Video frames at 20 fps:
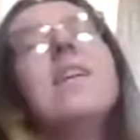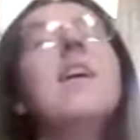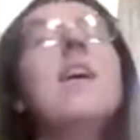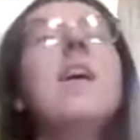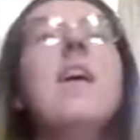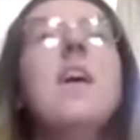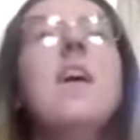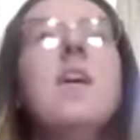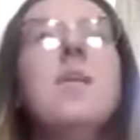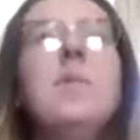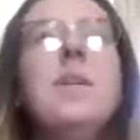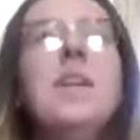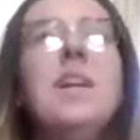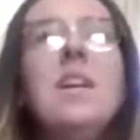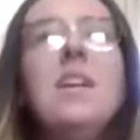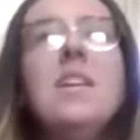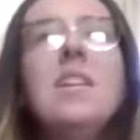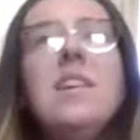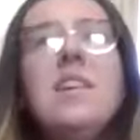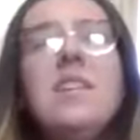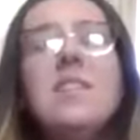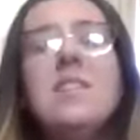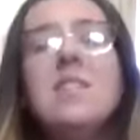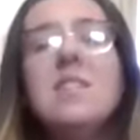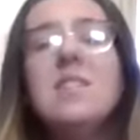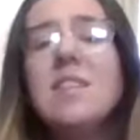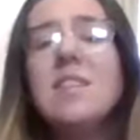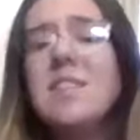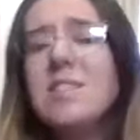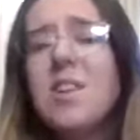And
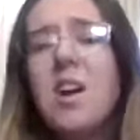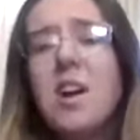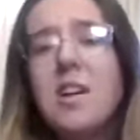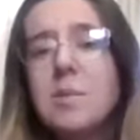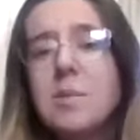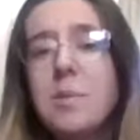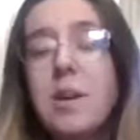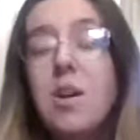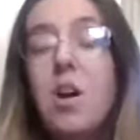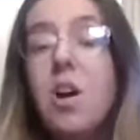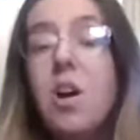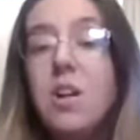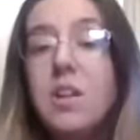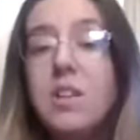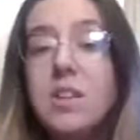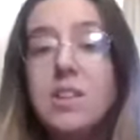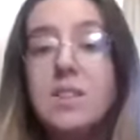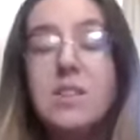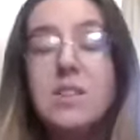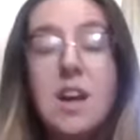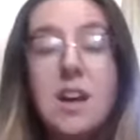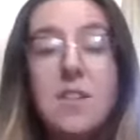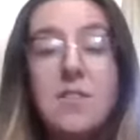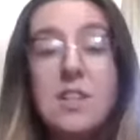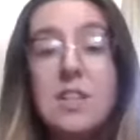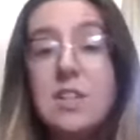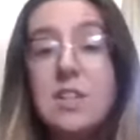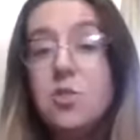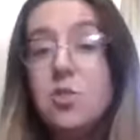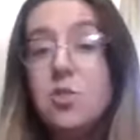it talks about all the stuff and
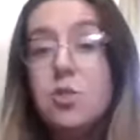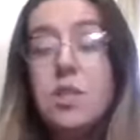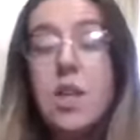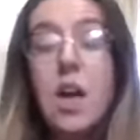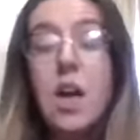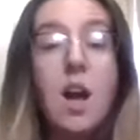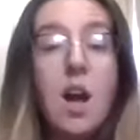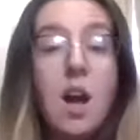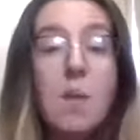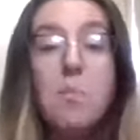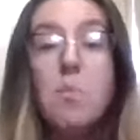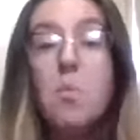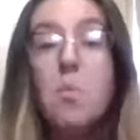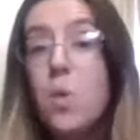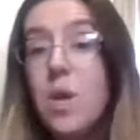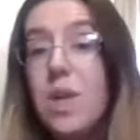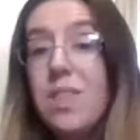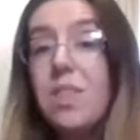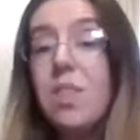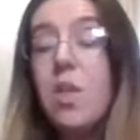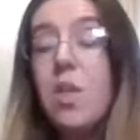issues that come with